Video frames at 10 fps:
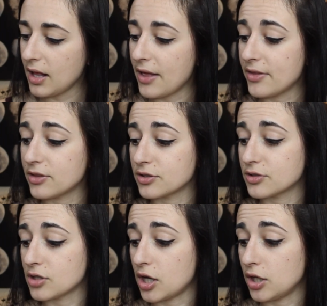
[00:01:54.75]
And then
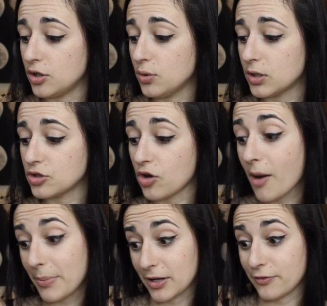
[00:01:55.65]
there's a
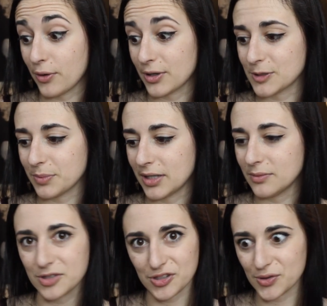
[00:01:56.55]
neurotropic focus
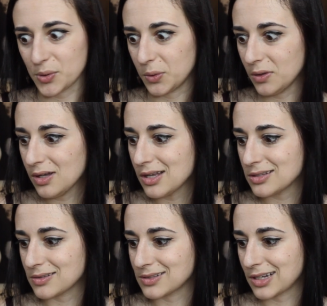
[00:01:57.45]
blend, which is cool.
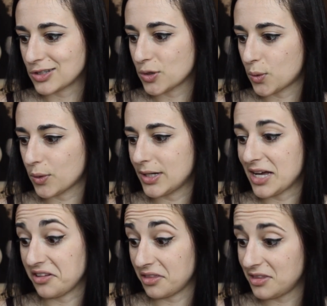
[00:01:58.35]
So it's got taurine
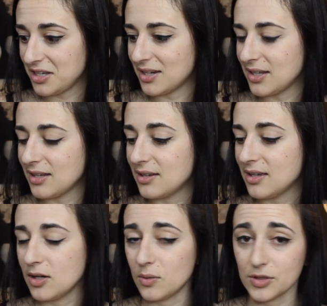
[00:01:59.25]
L-theanine,
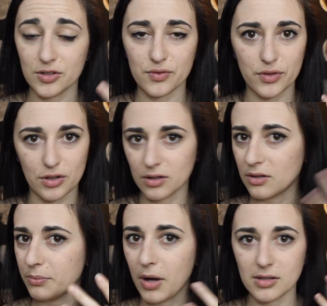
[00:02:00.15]
which is for
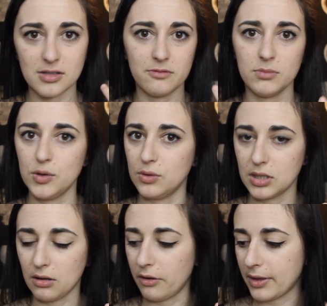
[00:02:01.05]
positive mood
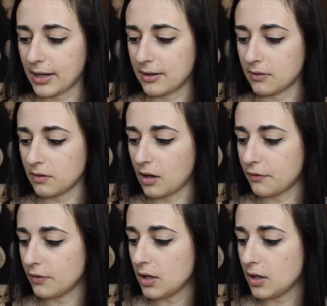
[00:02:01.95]
and all that kind of stuff.